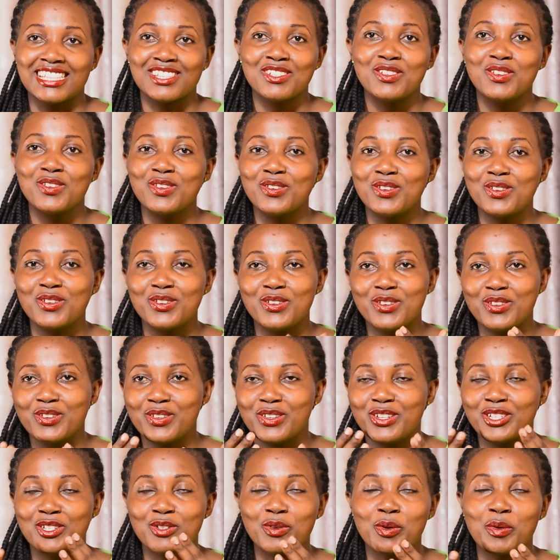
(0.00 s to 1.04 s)

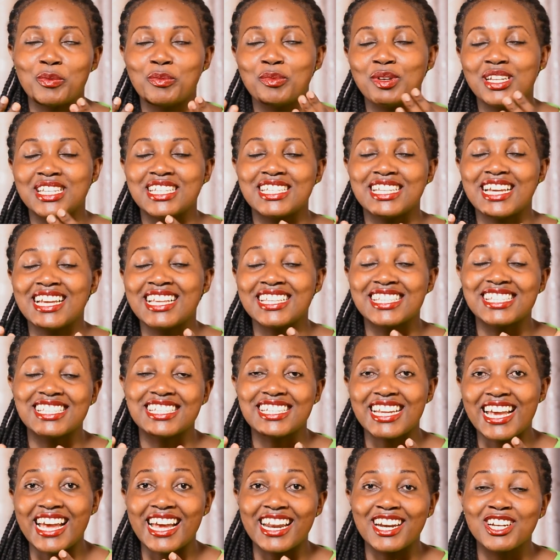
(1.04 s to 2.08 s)
Ooh, it will be
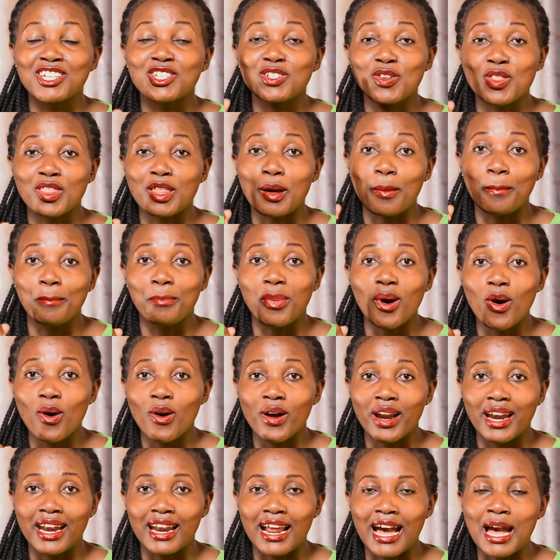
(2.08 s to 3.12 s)
tested to the
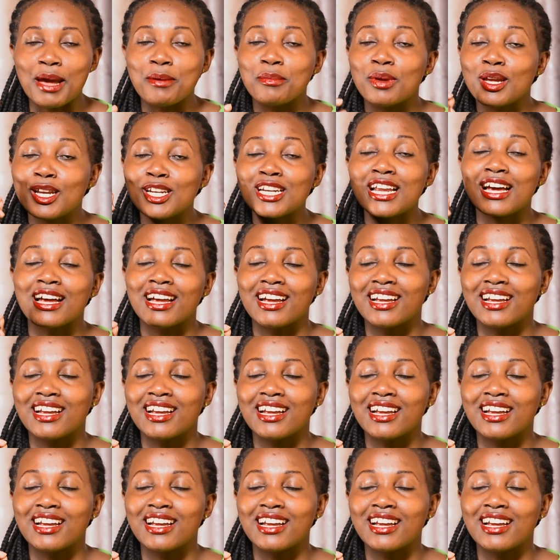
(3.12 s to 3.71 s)
bone. I mean,